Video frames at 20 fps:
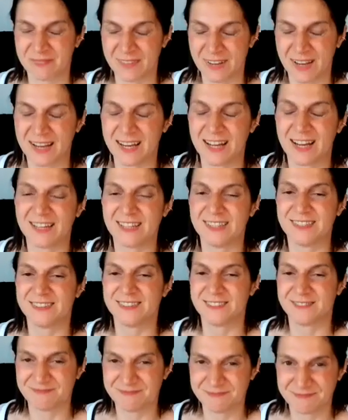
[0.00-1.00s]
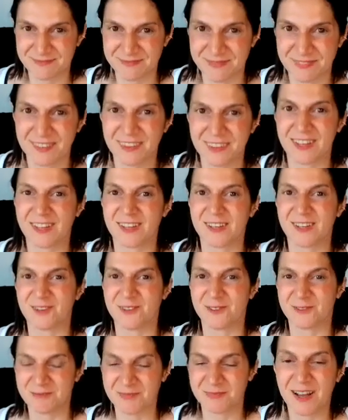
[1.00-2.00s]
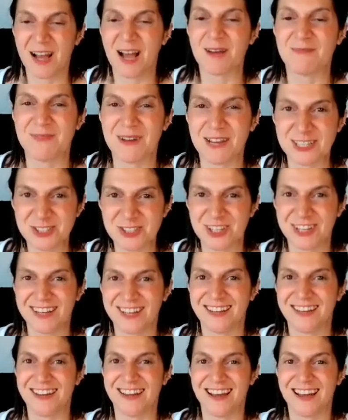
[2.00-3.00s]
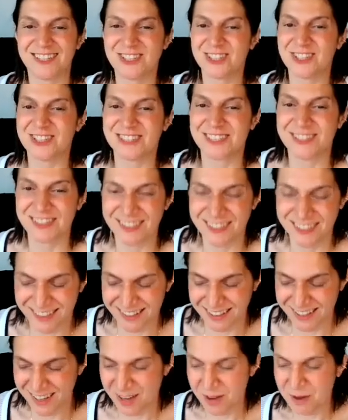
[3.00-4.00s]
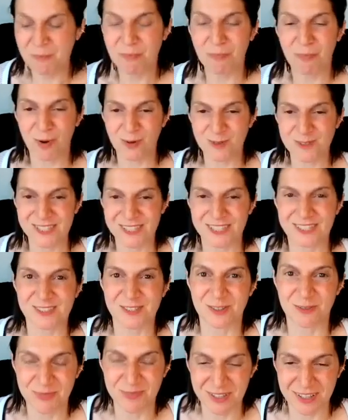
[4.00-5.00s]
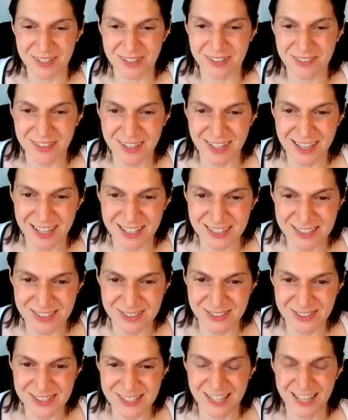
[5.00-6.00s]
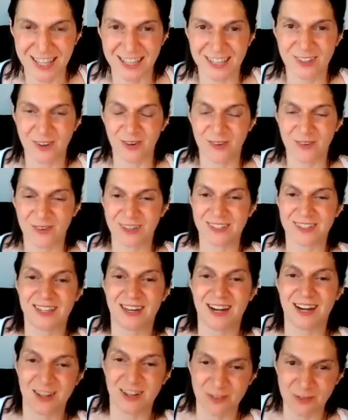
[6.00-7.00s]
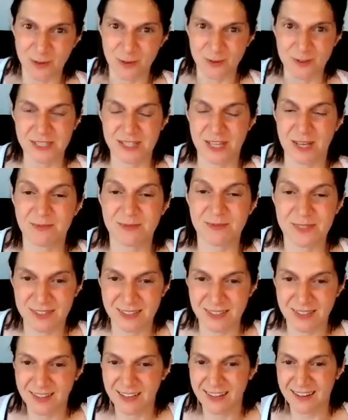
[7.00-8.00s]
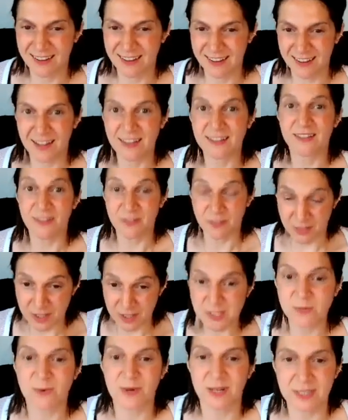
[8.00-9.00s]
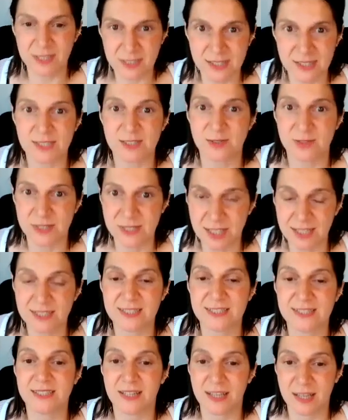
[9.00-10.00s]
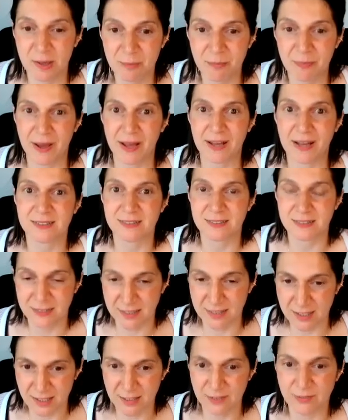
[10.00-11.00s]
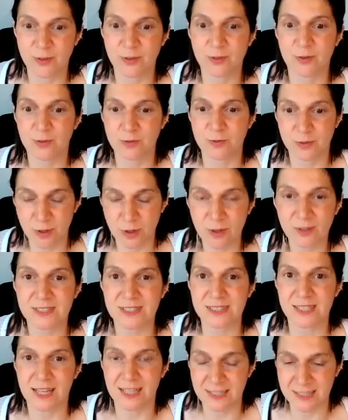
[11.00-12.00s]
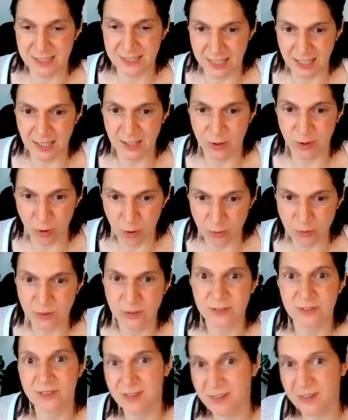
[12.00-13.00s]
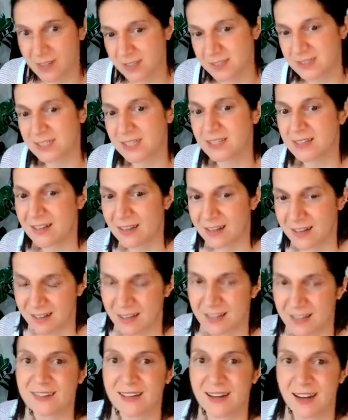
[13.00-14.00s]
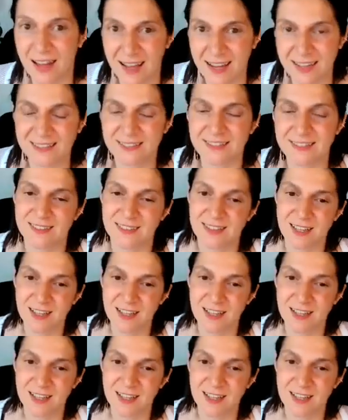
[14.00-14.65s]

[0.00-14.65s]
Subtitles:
I got it. Thank you. I just posted something in regards to saying no, and there are a few steps. And the first one is, as you said, is the impact. If you don't start saying no to the things that are not aligned